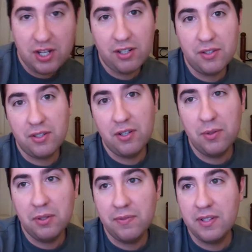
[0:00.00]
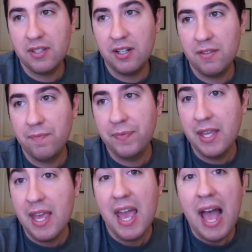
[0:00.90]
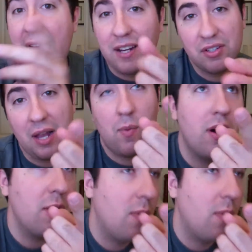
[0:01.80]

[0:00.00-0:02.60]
Heroes on Hulu if it's there. Actually, I want to